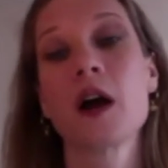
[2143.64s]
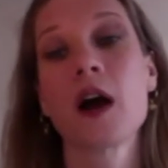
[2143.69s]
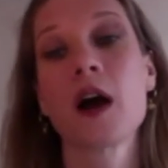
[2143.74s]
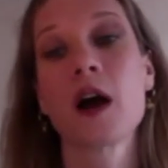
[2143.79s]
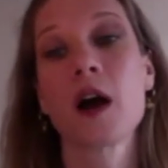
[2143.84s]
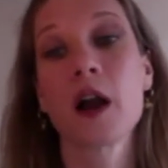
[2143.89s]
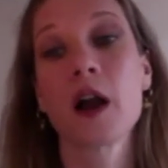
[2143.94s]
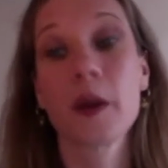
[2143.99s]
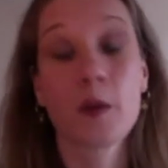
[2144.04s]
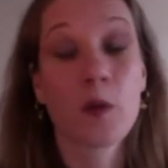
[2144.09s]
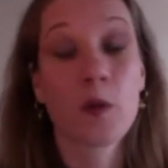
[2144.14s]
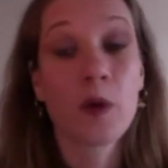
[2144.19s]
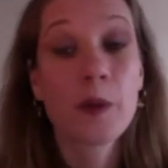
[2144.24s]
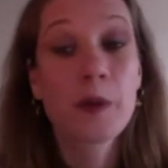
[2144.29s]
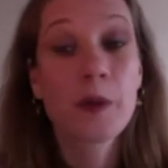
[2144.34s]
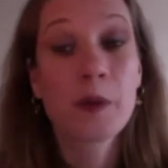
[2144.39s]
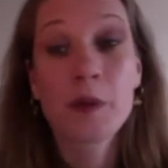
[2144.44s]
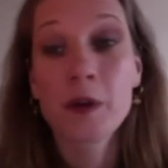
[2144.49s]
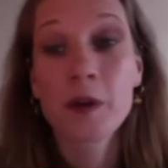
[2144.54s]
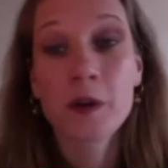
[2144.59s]
what
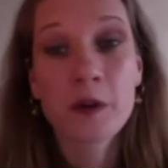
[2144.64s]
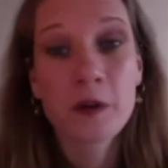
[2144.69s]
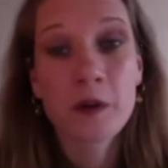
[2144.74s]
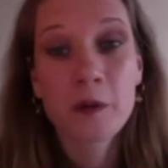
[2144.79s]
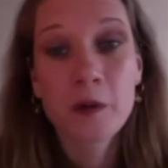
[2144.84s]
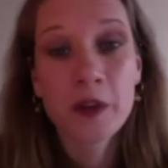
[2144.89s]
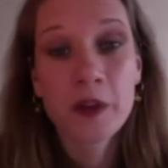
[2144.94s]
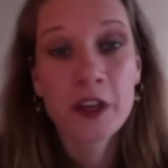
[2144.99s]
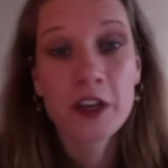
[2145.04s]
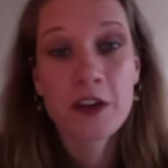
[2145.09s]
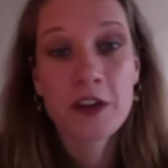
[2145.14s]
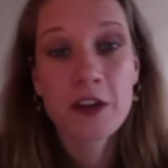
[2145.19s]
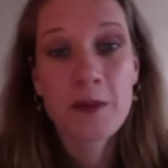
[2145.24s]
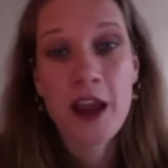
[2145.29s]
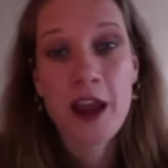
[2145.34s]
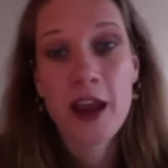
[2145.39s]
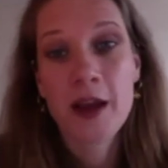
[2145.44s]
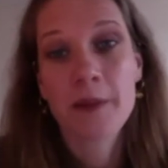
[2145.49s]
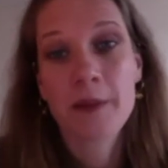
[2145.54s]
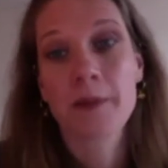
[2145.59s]
people are willing to
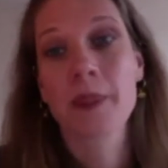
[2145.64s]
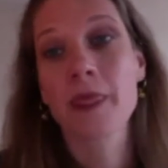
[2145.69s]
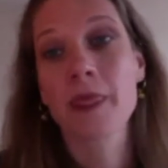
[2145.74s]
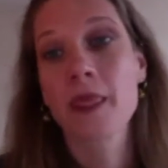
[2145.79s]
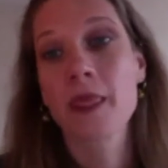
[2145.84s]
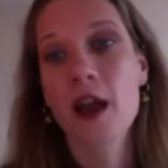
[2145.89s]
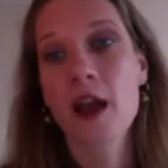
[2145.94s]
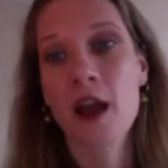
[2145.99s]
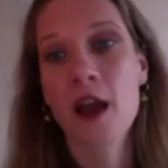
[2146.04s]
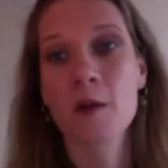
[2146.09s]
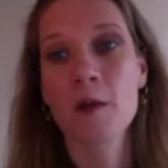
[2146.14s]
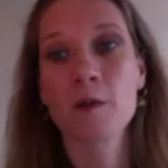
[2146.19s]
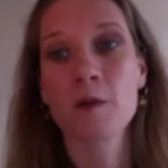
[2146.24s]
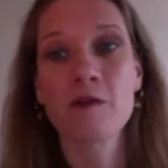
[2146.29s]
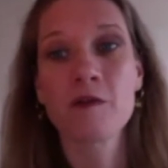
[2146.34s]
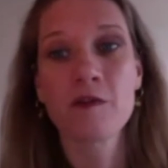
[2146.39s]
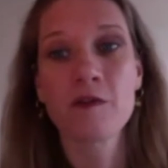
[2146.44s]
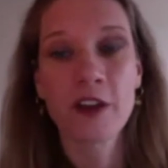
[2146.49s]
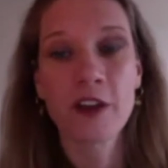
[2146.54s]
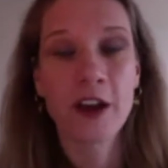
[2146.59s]
pay,
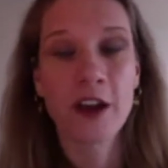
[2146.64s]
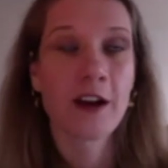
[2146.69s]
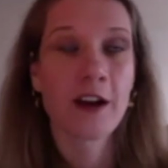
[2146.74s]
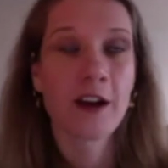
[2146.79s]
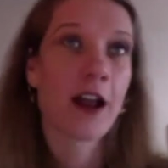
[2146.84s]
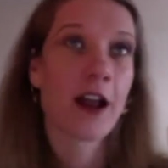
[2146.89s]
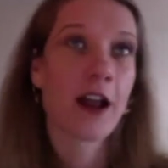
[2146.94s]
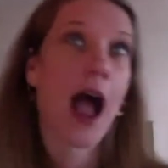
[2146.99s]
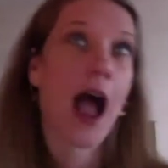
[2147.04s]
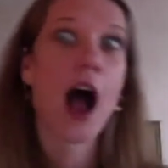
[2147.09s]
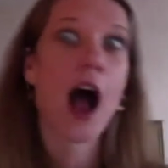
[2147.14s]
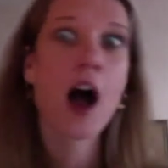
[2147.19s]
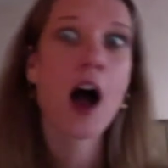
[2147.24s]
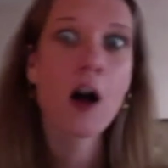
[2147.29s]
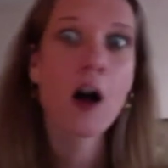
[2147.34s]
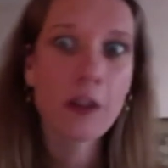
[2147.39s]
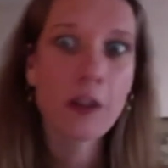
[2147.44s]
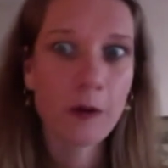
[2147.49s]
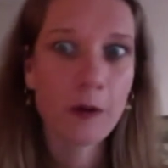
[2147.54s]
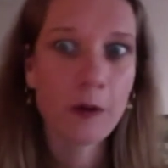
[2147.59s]
figure out how
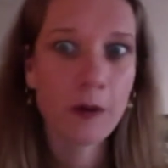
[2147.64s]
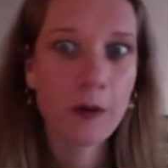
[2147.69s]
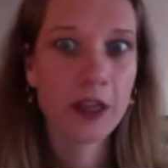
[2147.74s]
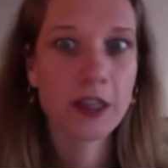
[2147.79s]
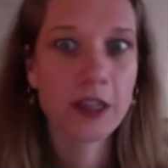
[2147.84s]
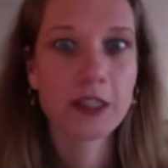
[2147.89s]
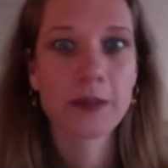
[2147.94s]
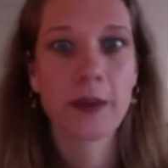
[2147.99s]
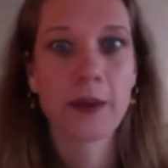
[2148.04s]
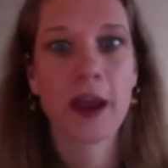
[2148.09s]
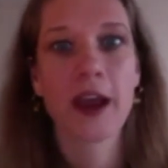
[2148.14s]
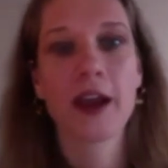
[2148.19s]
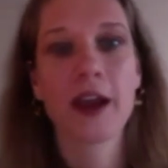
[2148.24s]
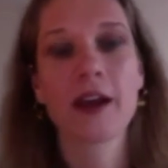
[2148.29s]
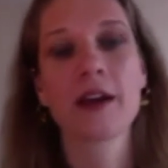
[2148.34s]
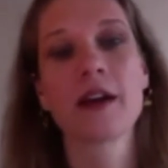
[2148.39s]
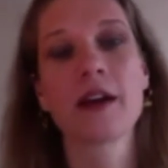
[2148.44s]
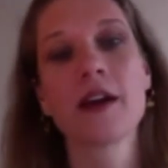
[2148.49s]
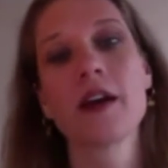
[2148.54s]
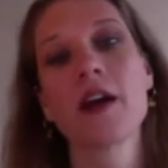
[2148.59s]
they're willing to pay,
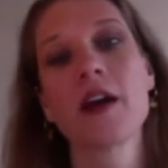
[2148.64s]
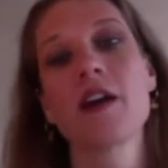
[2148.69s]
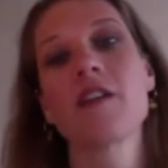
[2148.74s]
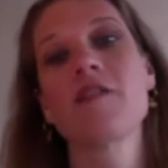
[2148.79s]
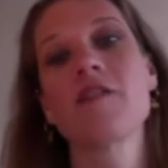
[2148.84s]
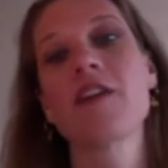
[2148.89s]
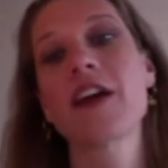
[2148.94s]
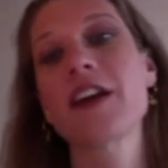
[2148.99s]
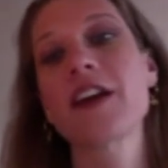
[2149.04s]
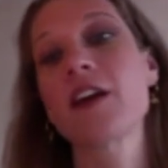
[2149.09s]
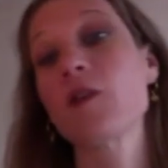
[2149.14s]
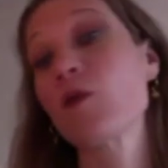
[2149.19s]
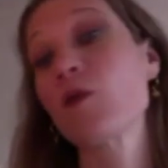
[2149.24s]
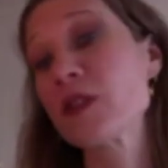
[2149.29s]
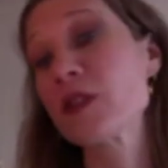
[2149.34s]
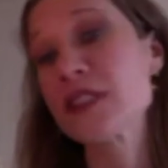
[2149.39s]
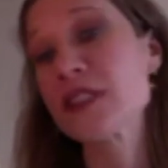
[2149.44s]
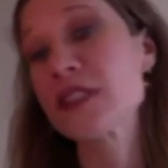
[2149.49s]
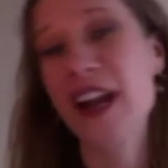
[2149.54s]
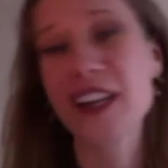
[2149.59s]
find out
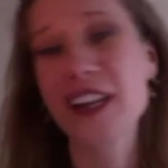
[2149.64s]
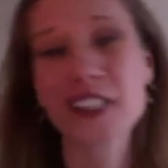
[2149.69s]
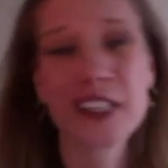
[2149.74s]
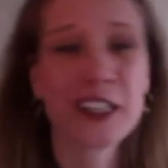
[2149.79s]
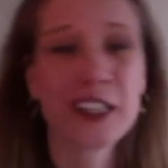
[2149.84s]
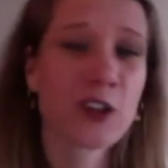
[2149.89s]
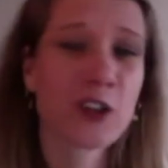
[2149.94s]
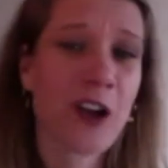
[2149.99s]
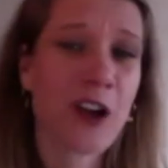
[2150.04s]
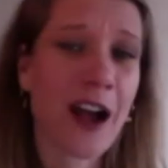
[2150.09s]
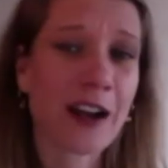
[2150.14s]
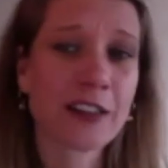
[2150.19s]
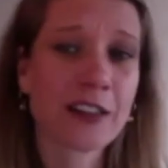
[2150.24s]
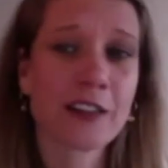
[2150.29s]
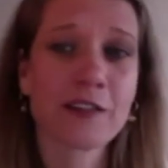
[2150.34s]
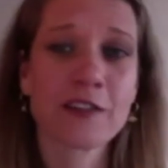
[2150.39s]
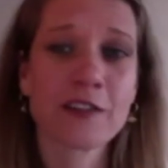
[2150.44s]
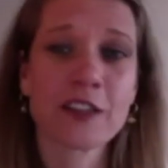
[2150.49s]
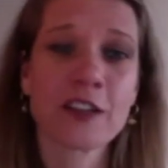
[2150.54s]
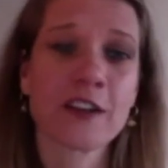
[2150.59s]
what's actually attractive
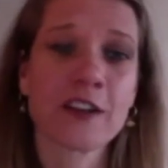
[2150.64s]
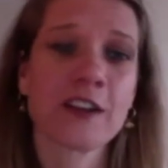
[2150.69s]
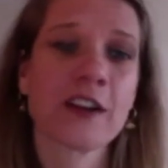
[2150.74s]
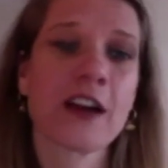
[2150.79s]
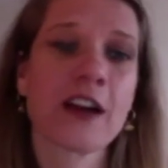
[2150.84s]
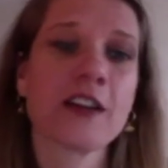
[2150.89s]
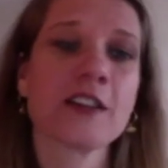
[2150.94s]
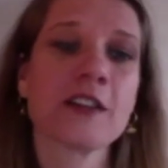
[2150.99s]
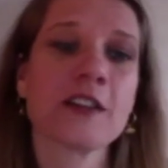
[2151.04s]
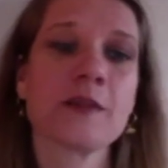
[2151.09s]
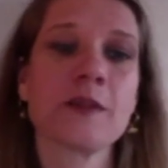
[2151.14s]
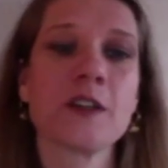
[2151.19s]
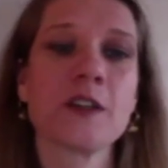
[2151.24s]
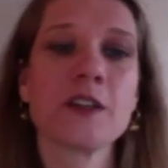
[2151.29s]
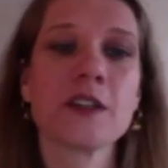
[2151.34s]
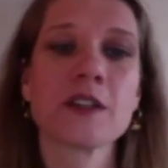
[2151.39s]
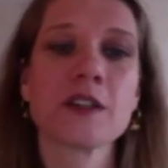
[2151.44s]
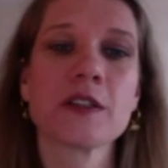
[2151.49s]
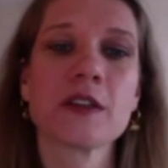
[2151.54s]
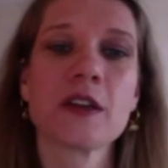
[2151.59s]
to your
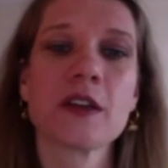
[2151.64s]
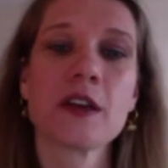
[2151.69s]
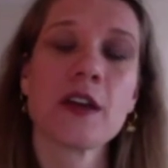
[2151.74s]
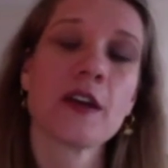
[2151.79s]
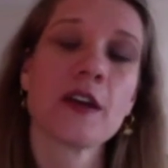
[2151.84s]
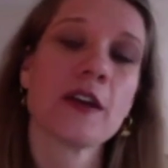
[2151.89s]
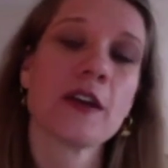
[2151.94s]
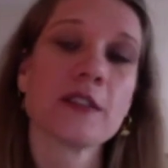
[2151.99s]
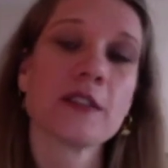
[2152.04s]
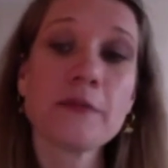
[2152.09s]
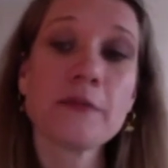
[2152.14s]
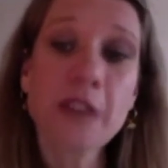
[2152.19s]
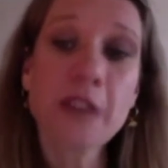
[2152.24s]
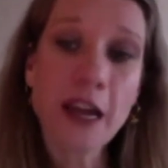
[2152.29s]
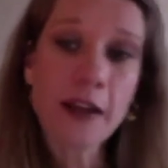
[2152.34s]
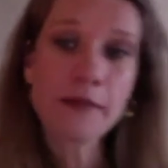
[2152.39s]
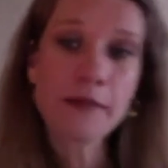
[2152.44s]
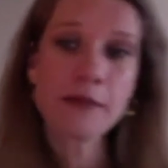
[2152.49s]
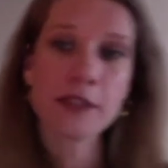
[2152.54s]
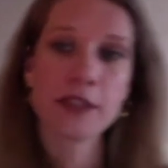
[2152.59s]
customers.
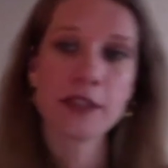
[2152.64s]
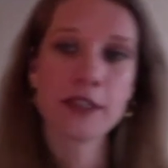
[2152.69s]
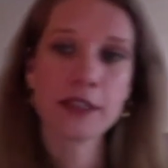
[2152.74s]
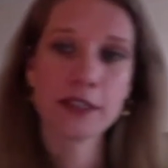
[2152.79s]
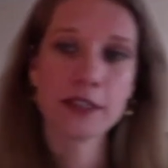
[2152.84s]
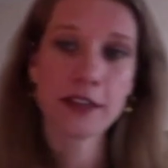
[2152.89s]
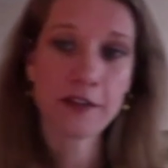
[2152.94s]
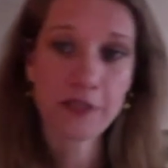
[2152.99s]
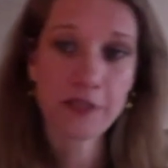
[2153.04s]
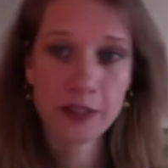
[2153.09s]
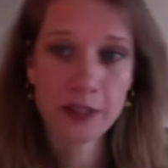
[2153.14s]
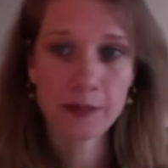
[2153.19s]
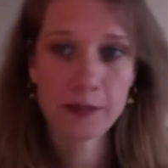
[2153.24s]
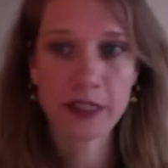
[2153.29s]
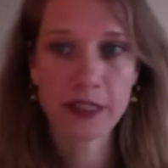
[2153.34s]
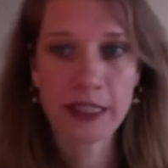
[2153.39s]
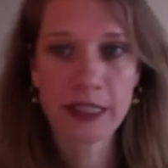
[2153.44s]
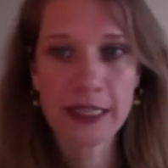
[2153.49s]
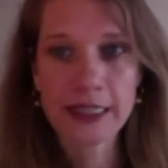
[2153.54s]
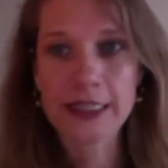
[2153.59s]
Sometimes this stuff is
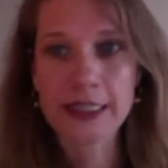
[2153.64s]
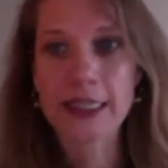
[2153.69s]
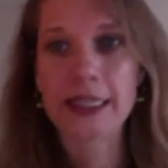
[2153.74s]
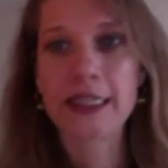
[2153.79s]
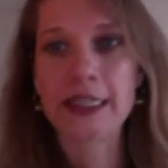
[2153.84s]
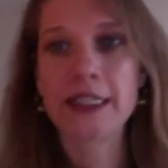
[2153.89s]
blended.